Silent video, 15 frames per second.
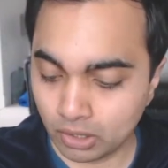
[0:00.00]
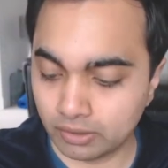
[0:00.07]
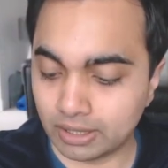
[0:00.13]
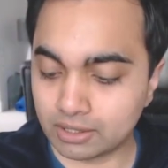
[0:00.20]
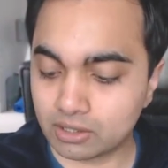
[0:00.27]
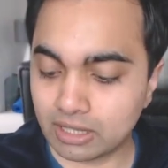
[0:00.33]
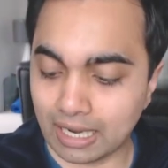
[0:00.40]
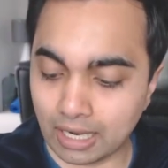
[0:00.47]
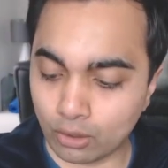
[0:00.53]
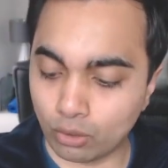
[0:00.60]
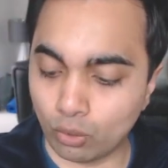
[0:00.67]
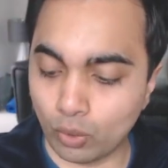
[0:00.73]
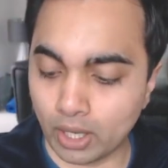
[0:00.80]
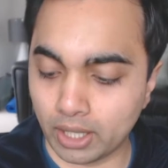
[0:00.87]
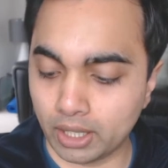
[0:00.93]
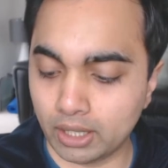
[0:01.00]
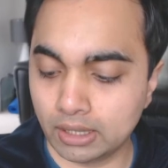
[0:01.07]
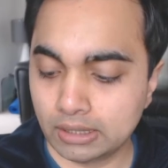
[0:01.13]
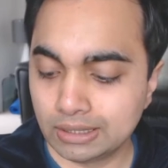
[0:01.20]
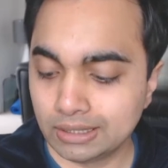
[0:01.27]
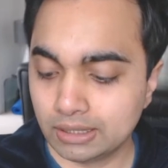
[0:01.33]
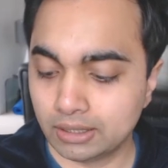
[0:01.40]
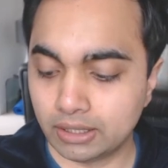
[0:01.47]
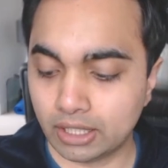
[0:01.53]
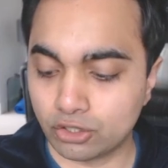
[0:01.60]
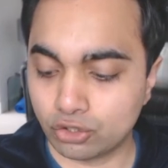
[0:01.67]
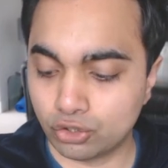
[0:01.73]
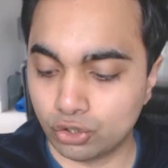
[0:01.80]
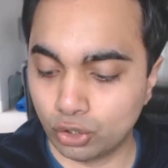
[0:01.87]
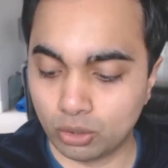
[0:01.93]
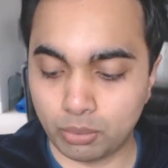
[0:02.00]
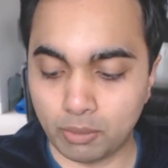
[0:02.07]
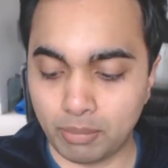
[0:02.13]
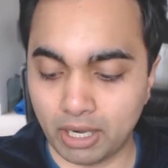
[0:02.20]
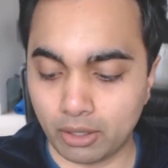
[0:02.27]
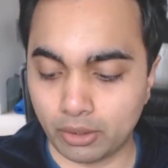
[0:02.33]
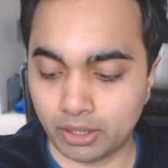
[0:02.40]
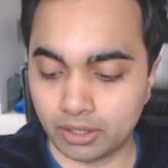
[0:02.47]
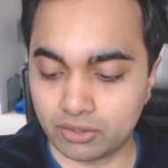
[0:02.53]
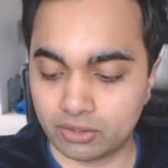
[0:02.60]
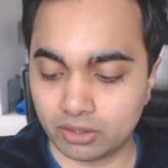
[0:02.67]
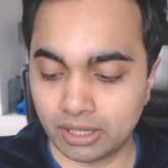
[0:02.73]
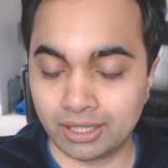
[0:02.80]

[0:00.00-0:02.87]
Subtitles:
there's caraway, there's juniper berries.